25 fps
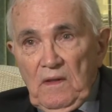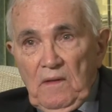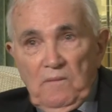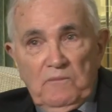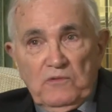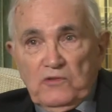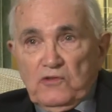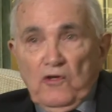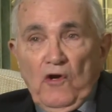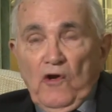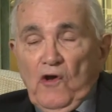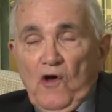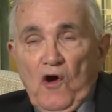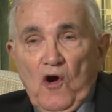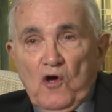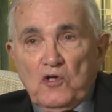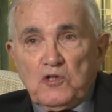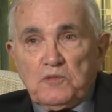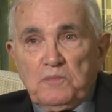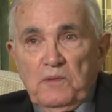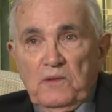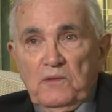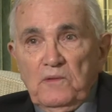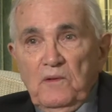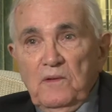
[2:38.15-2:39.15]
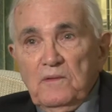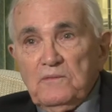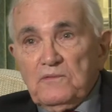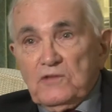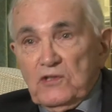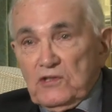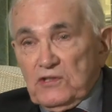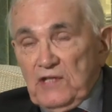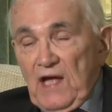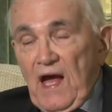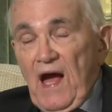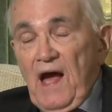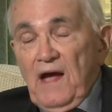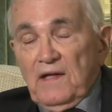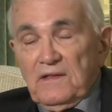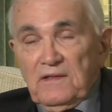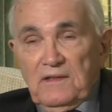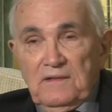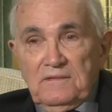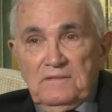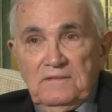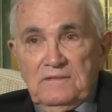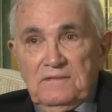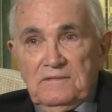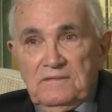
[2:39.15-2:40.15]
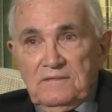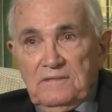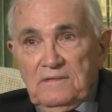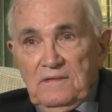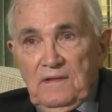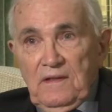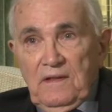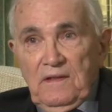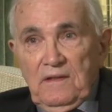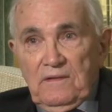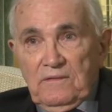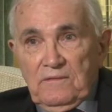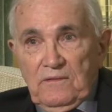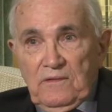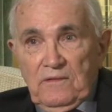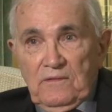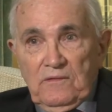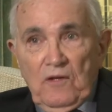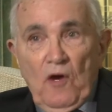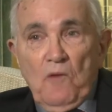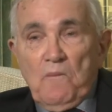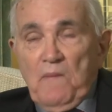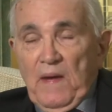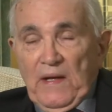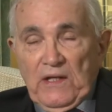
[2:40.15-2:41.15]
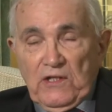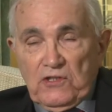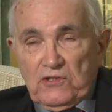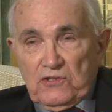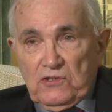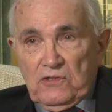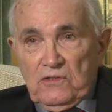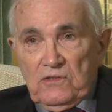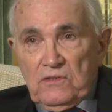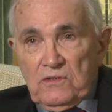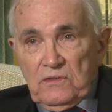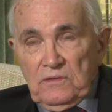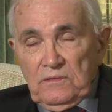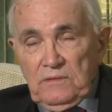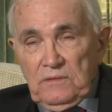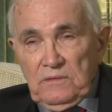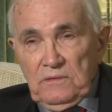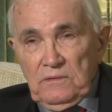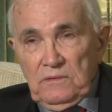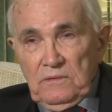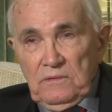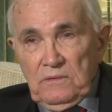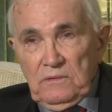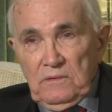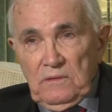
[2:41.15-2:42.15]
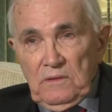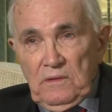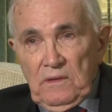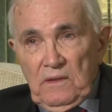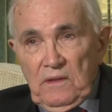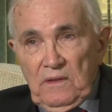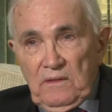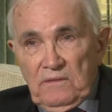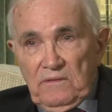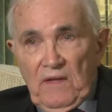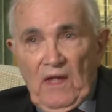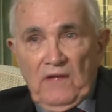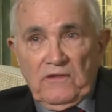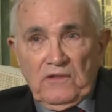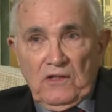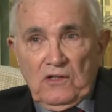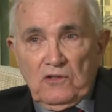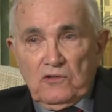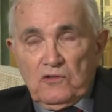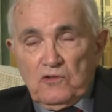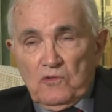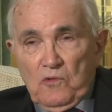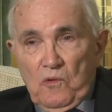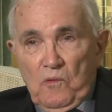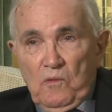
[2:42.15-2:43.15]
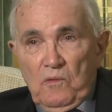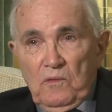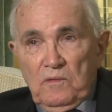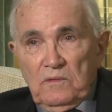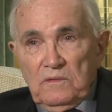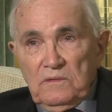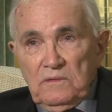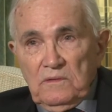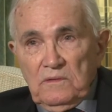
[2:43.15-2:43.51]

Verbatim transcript: It was not a hospital, it was just a hut. No medicines, nothing at all.